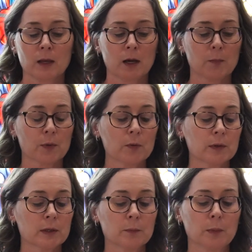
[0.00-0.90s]
a
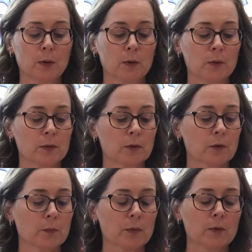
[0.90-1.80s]
broken bone
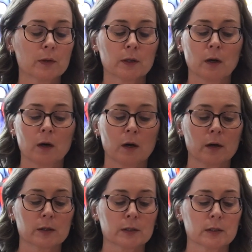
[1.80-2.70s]
or broken
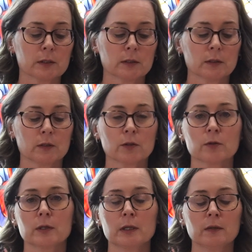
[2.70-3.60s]
heart,
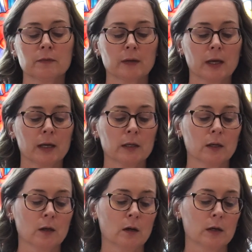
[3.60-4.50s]
grief and
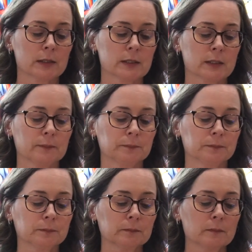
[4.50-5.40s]
loss,
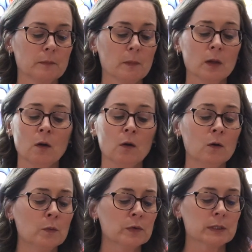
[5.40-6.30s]

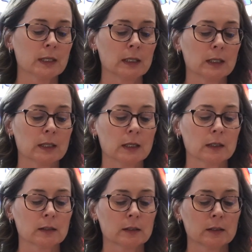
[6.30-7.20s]
almost
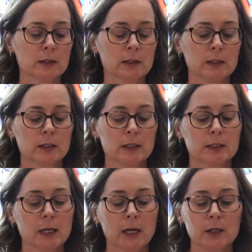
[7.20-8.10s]
anything.
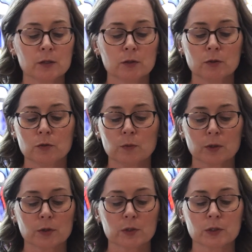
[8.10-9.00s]
Dad knew
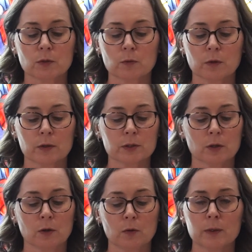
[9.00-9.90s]
words weren't
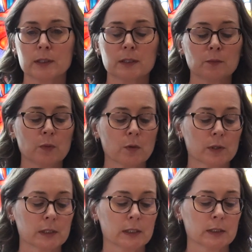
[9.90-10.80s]
always
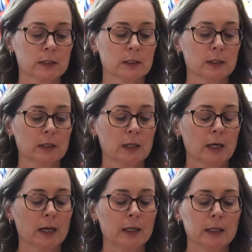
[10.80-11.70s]
important,
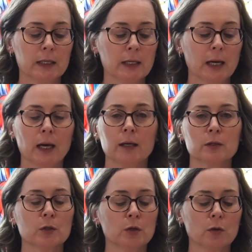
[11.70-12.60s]
and he
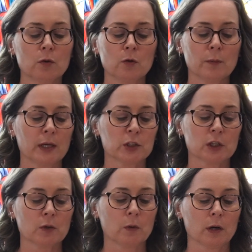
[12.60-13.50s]
had no
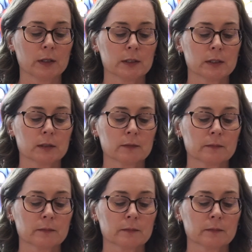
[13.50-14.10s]
magic wand.